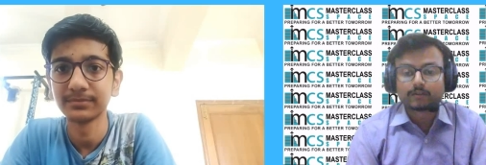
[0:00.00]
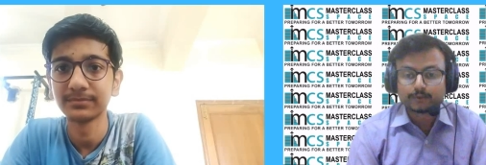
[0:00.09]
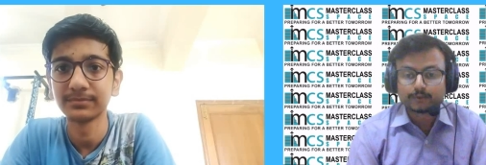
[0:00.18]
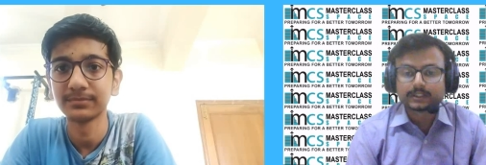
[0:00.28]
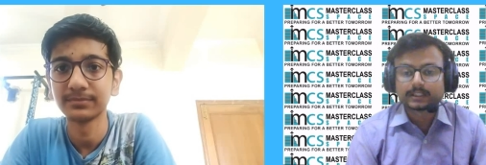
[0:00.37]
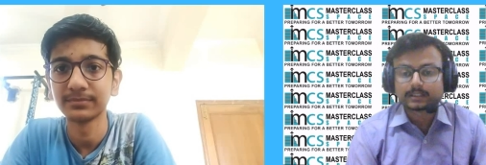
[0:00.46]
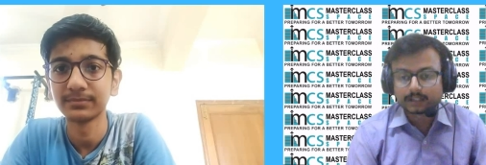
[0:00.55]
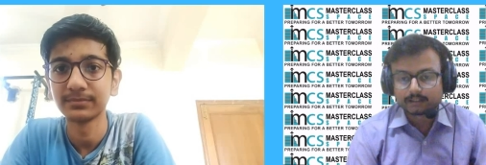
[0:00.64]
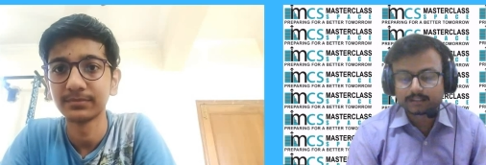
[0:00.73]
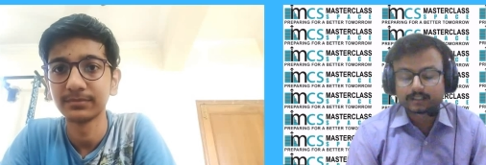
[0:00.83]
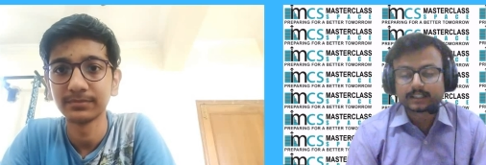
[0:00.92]

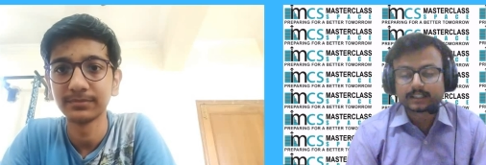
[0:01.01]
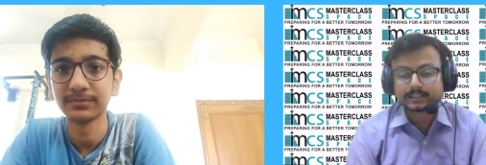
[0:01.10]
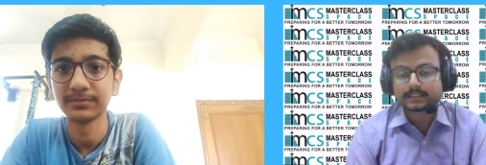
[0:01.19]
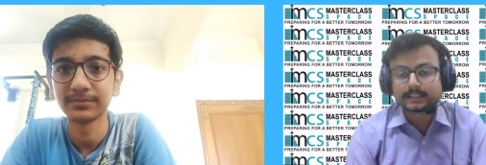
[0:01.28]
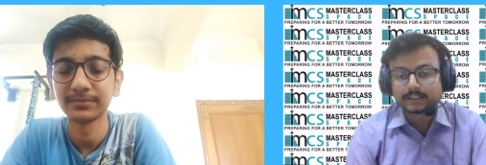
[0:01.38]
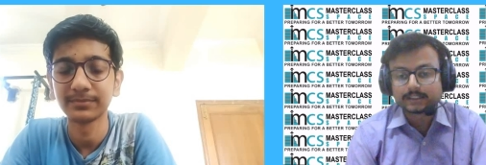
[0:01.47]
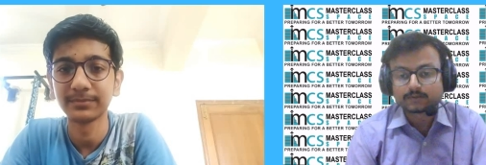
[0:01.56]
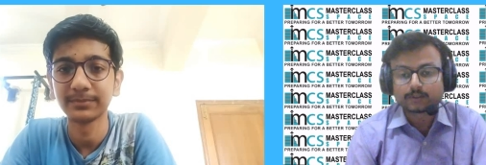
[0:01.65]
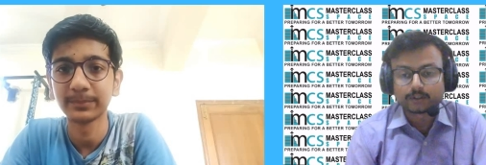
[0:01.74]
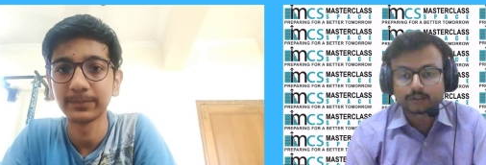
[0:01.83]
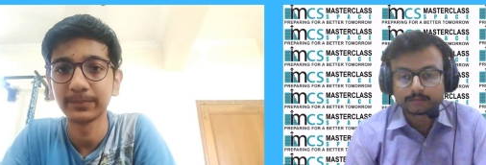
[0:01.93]
Speaker 1: using our test
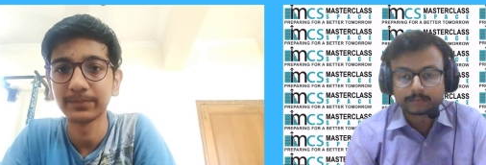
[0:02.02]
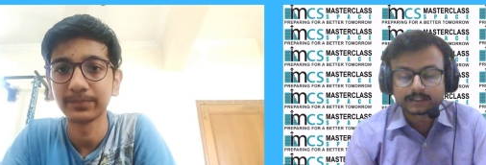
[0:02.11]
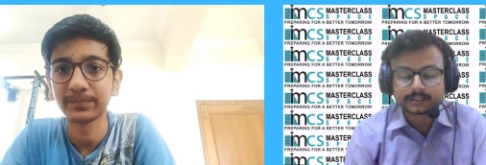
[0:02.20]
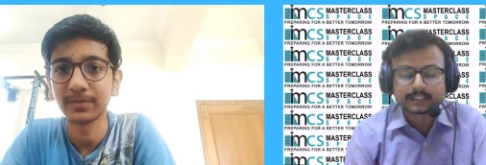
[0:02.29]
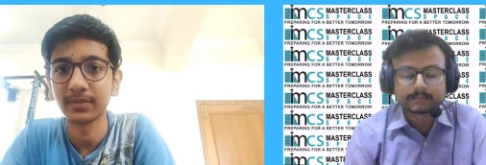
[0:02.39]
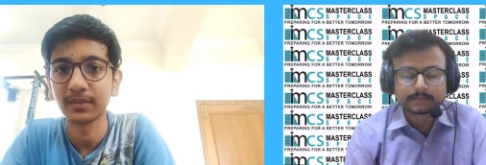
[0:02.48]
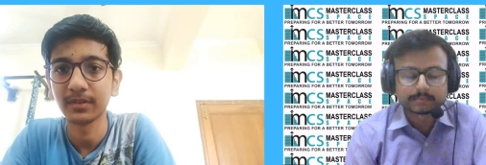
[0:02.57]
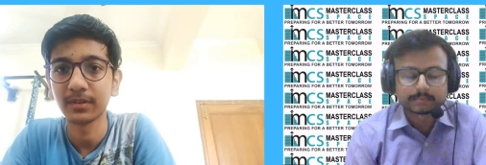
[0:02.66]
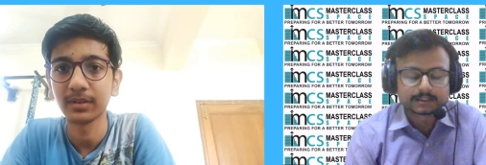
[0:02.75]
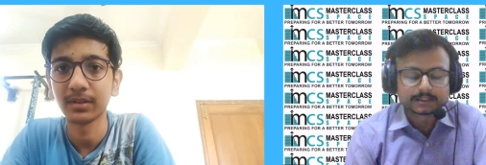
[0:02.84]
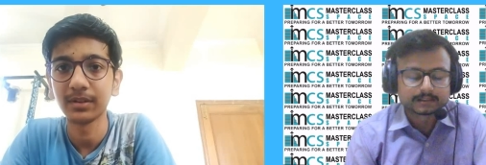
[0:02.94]
series for your BITSAT
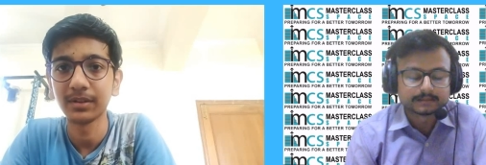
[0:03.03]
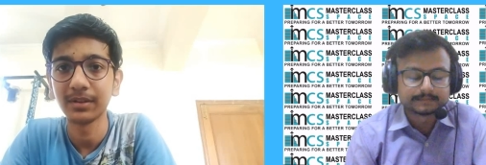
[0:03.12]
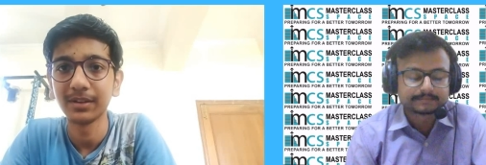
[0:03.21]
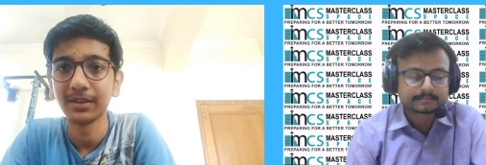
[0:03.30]
preparation?